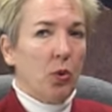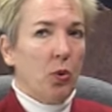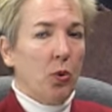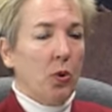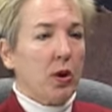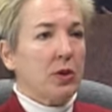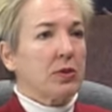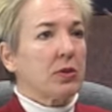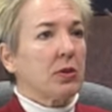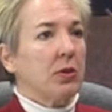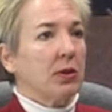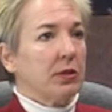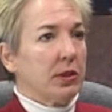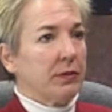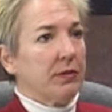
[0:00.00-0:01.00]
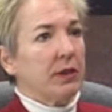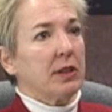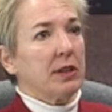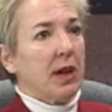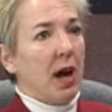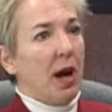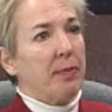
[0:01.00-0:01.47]
course on
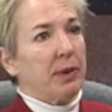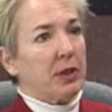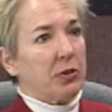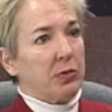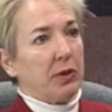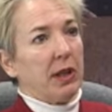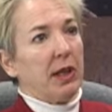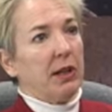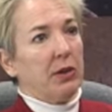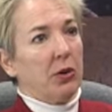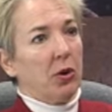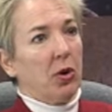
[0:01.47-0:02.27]
different topics related to